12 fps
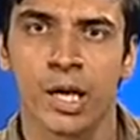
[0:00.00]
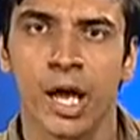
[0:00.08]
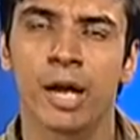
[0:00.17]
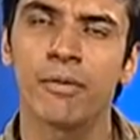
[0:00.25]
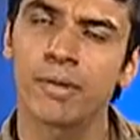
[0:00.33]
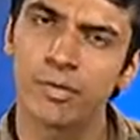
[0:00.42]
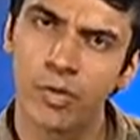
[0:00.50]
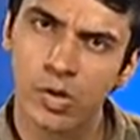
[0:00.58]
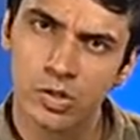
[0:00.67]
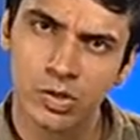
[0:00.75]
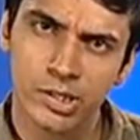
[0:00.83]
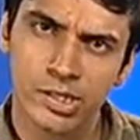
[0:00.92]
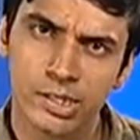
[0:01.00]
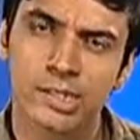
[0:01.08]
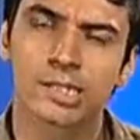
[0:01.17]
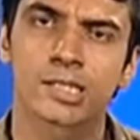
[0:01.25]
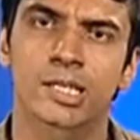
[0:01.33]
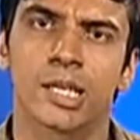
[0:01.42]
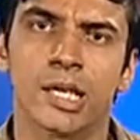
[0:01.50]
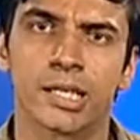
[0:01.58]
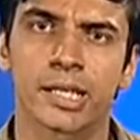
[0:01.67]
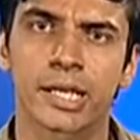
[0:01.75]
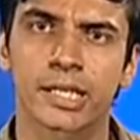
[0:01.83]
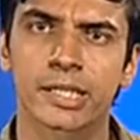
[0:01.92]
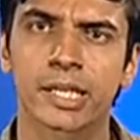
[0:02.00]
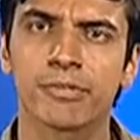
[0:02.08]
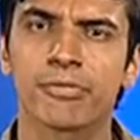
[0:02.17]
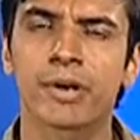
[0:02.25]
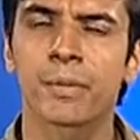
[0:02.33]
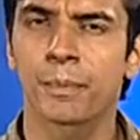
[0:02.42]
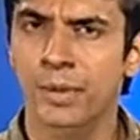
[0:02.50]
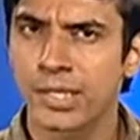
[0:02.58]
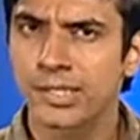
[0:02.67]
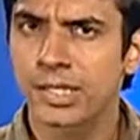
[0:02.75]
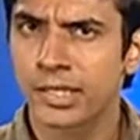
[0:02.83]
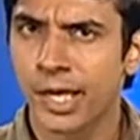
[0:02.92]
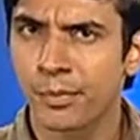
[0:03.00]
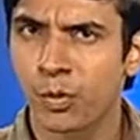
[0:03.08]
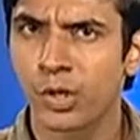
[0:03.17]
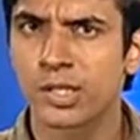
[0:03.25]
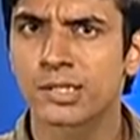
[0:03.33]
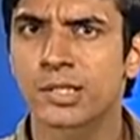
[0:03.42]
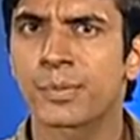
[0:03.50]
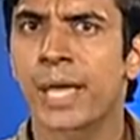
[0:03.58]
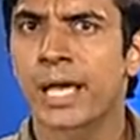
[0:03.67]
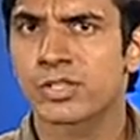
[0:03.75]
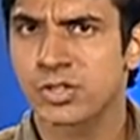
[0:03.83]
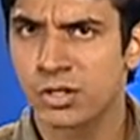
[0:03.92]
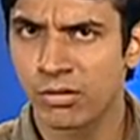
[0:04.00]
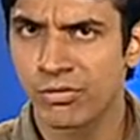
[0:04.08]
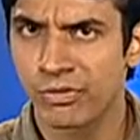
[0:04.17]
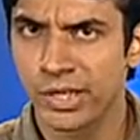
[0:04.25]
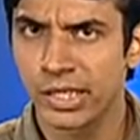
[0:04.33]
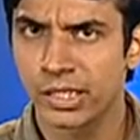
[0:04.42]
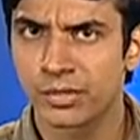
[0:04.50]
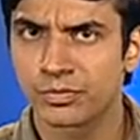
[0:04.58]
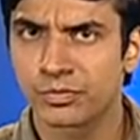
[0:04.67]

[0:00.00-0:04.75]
and we have also discussed that if I place a dipole in some external field,